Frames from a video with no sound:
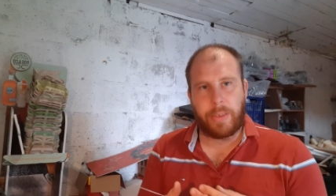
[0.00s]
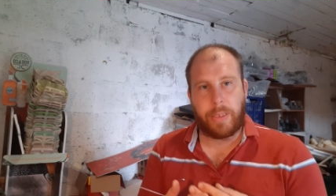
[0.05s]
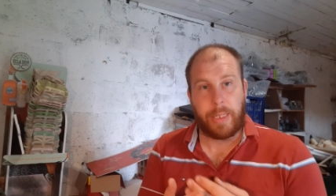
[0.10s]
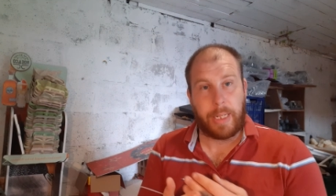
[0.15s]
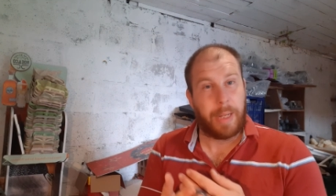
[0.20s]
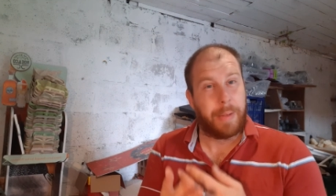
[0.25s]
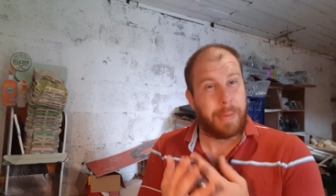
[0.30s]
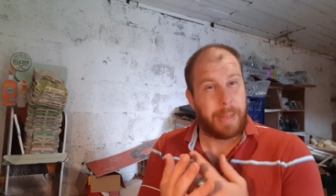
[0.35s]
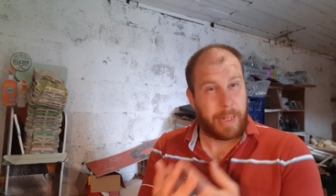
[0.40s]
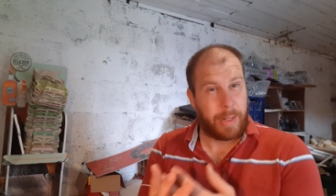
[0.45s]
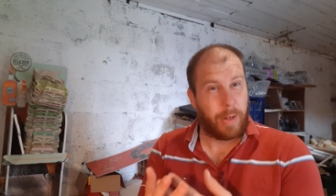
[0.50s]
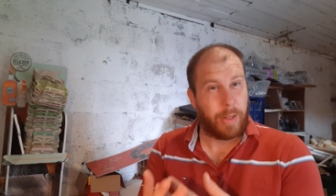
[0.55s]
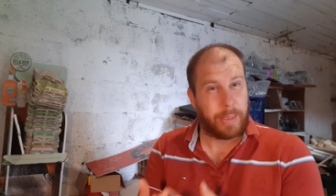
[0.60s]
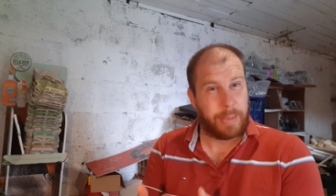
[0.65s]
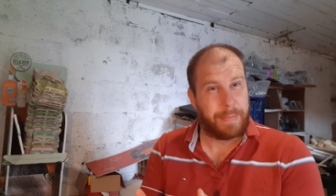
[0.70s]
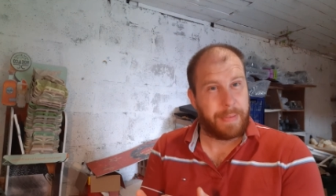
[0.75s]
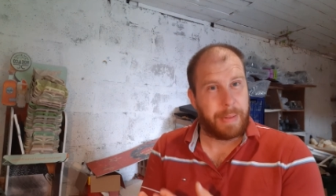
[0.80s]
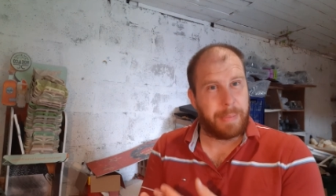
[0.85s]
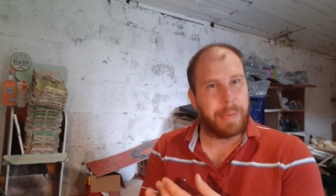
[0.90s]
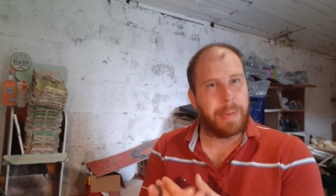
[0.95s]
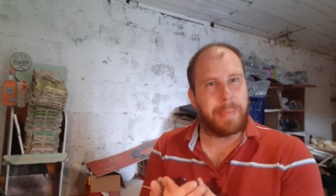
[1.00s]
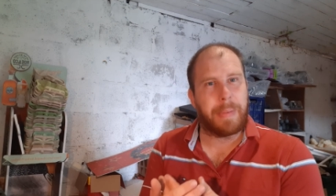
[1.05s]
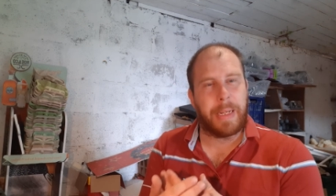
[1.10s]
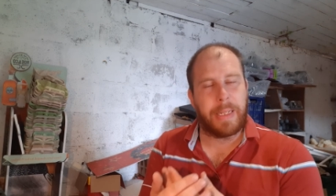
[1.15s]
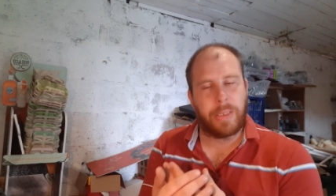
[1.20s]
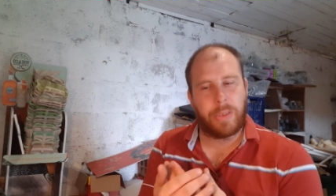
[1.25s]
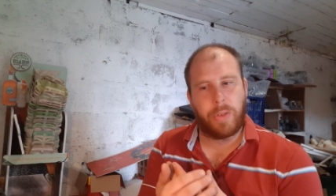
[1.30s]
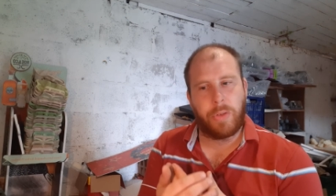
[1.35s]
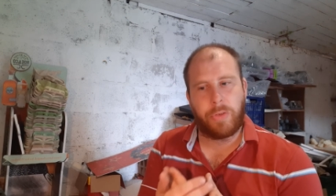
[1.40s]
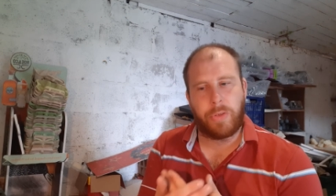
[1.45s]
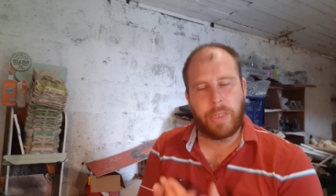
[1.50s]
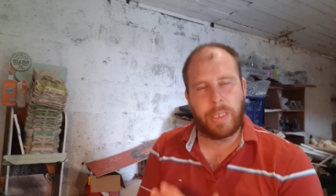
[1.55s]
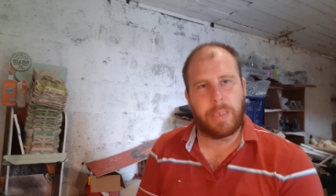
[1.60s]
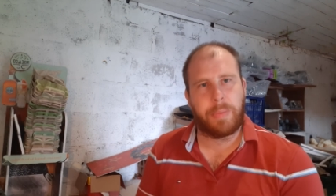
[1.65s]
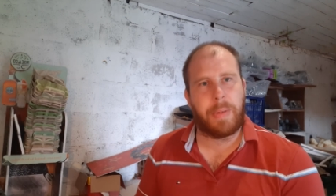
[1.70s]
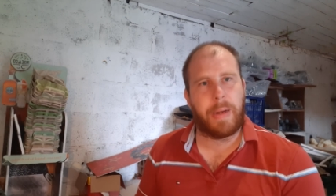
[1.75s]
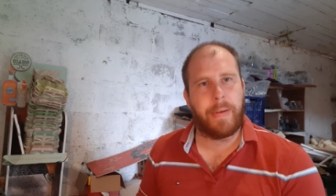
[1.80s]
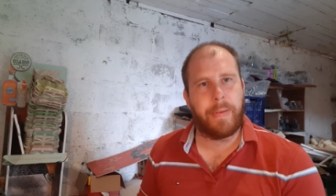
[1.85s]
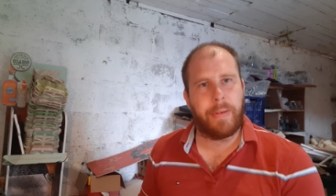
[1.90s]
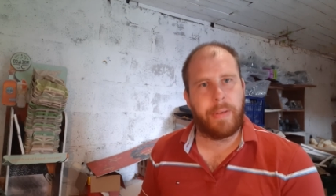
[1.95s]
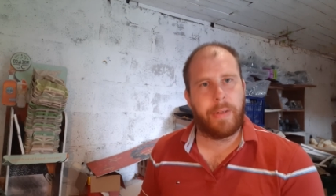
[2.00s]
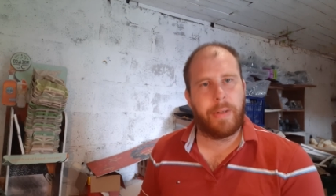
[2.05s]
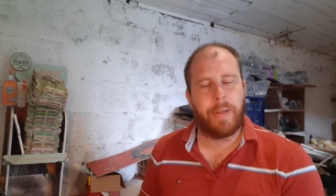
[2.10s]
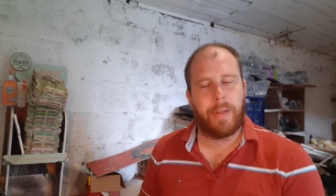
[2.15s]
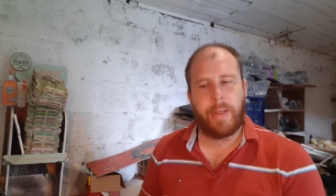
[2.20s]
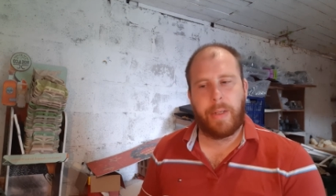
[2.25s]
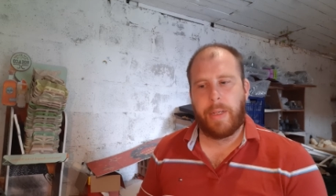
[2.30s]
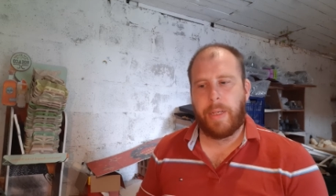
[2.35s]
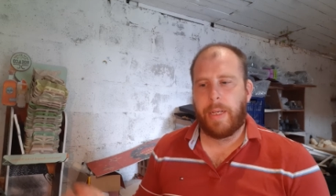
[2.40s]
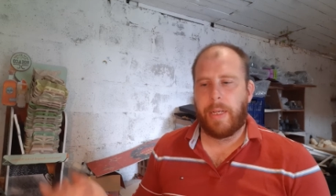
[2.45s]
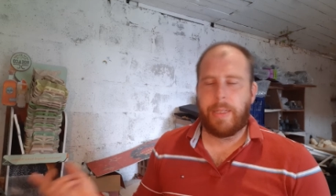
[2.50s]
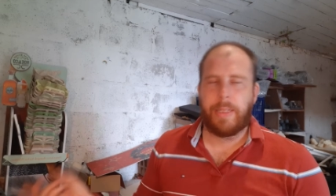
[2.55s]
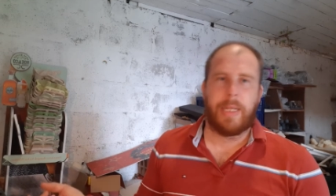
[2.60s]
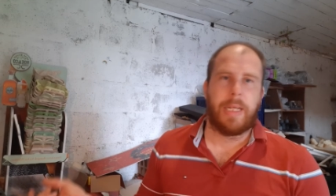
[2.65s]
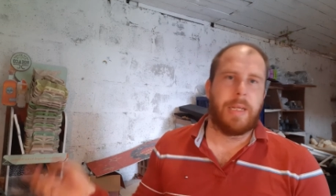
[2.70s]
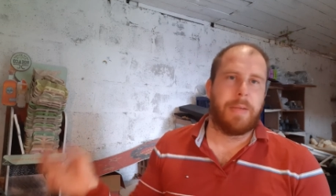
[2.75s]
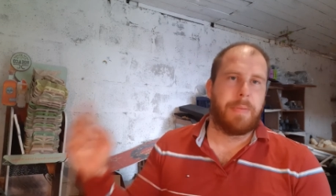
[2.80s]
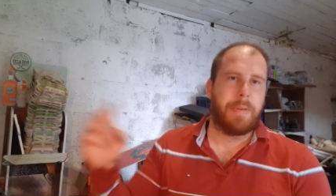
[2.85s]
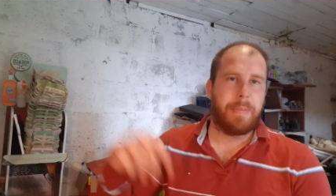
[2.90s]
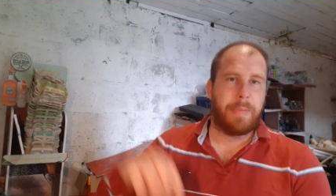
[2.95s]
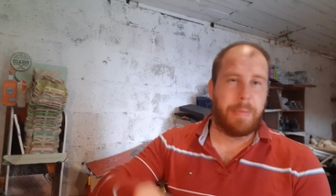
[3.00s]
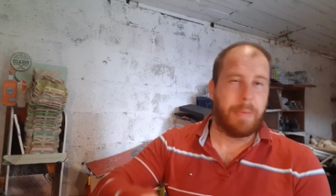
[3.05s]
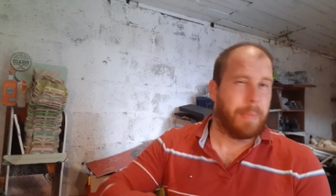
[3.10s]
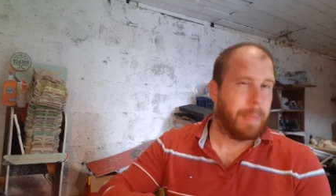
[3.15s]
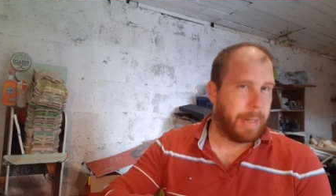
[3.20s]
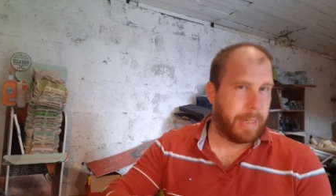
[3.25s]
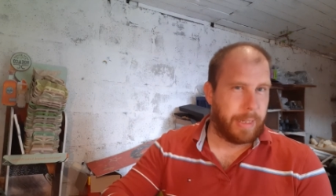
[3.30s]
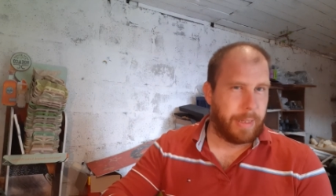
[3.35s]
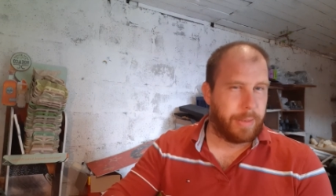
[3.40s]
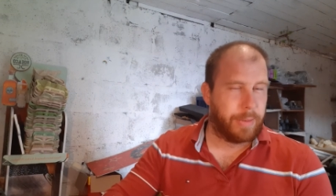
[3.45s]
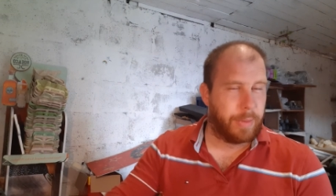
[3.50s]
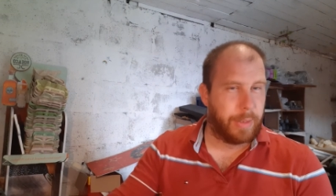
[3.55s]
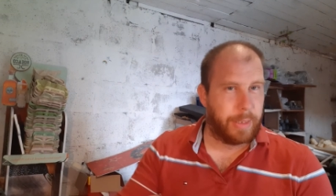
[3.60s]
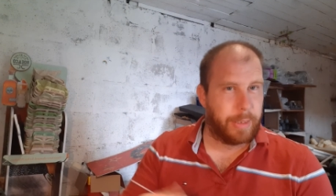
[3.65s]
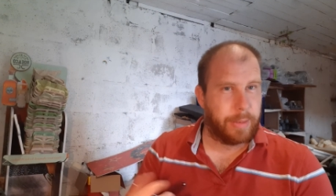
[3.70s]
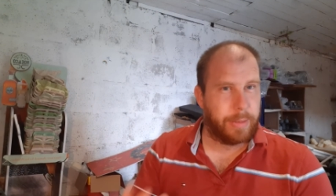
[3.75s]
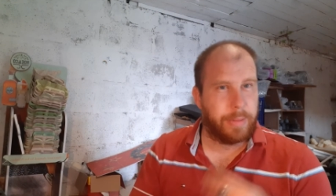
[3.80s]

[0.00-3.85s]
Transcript: comes out nice and pink, but the paint's too transparent, then you put a bit more paint into it.